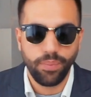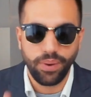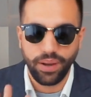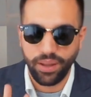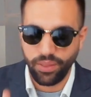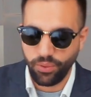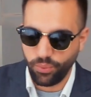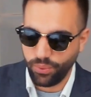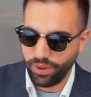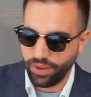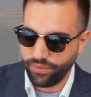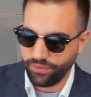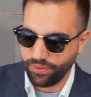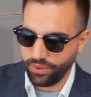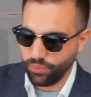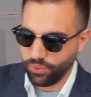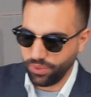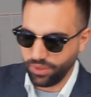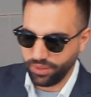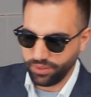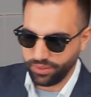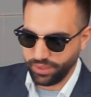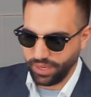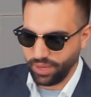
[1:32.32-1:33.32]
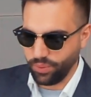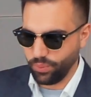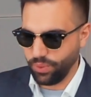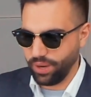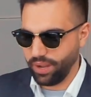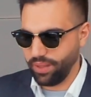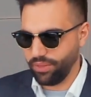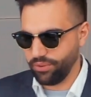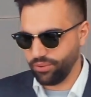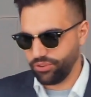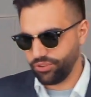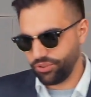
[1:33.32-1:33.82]
By the way, if you're wondering
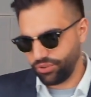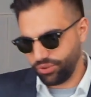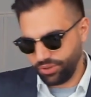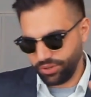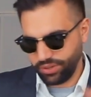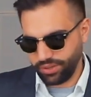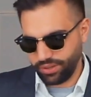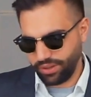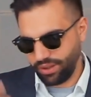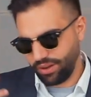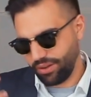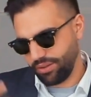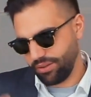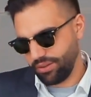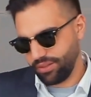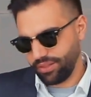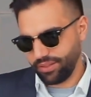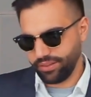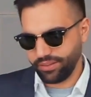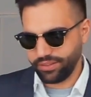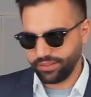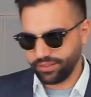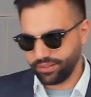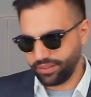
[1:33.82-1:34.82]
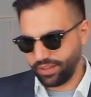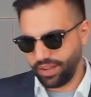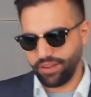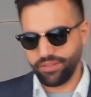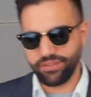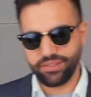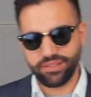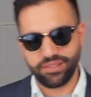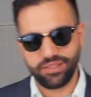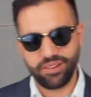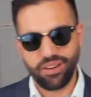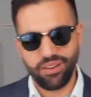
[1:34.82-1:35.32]
why the shirt and all this kind
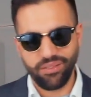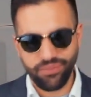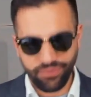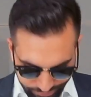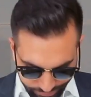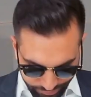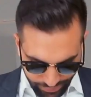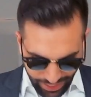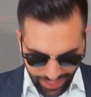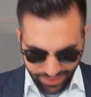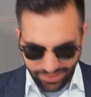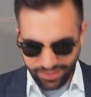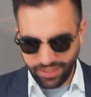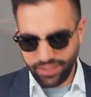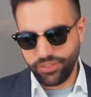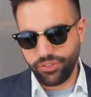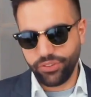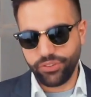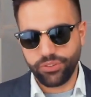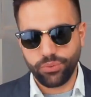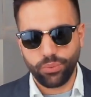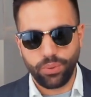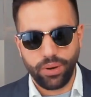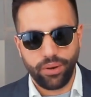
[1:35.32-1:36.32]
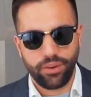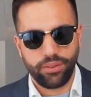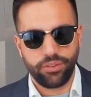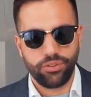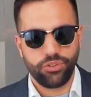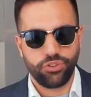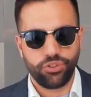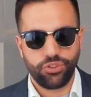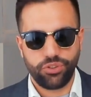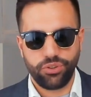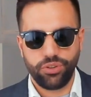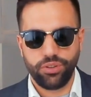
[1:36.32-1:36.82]
of stuff, basically just wearing the
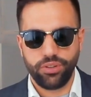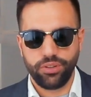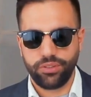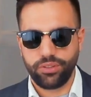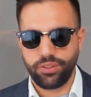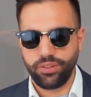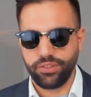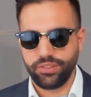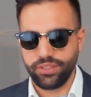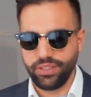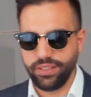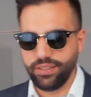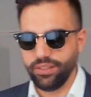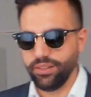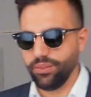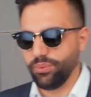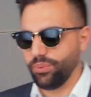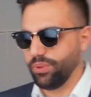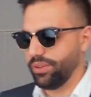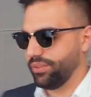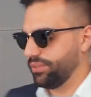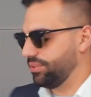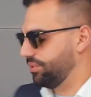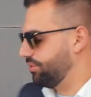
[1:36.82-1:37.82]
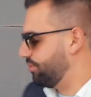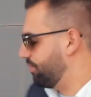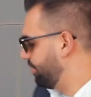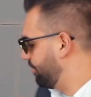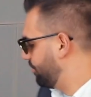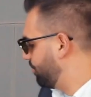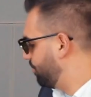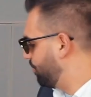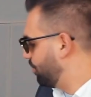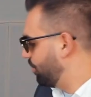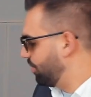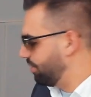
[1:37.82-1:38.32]
shirt because I didn't want to
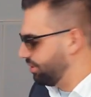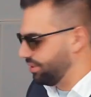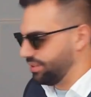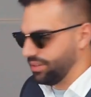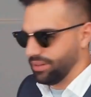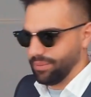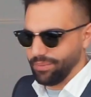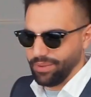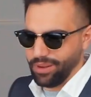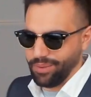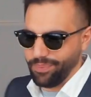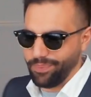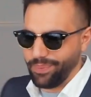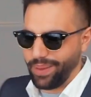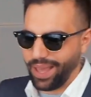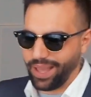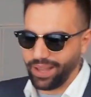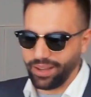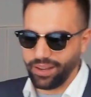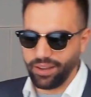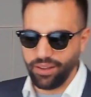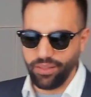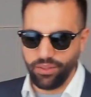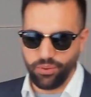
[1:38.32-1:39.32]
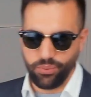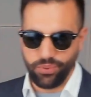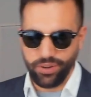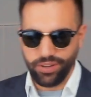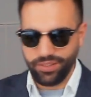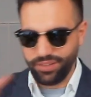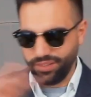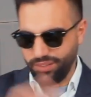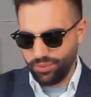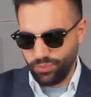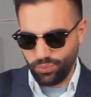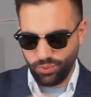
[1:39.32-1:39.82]
transport it on my back.
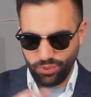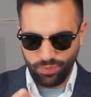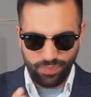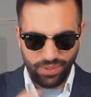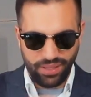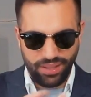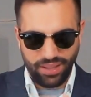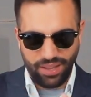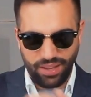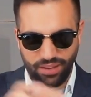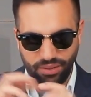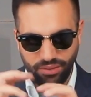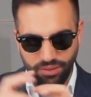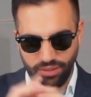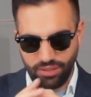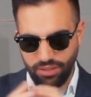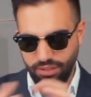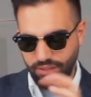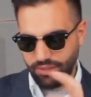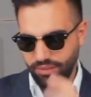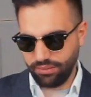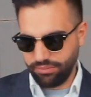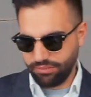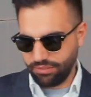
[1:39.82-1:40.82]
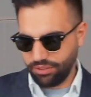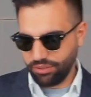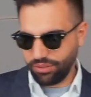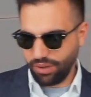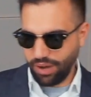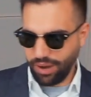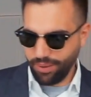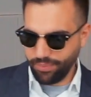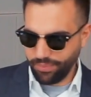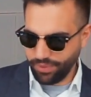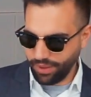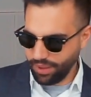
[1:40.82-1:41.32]
Otherwise, it would be like all
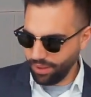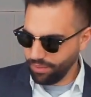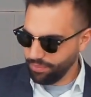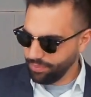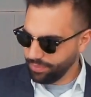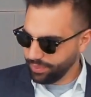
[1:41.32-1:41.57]
cramped up.